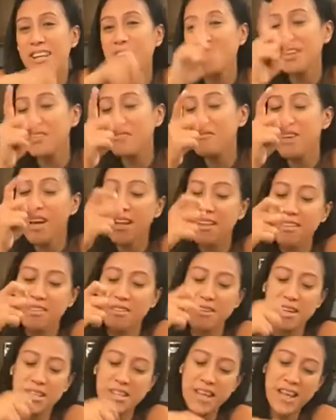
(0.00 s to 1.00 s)
I love that
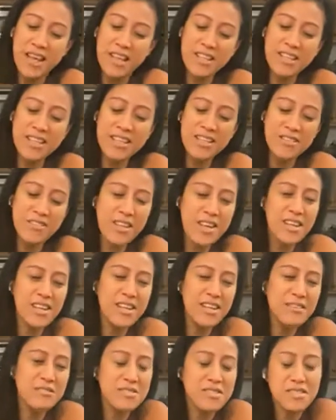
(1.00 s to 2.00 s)
though. The ending of that
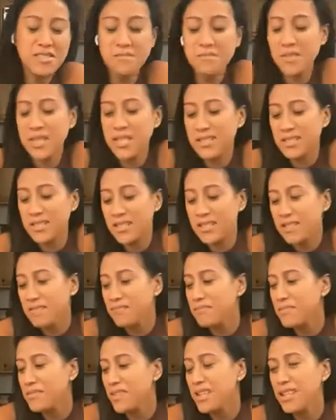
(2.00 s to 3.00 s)
night was amazing.
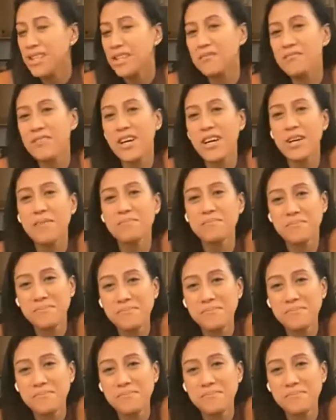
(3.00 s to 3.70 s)
I love that.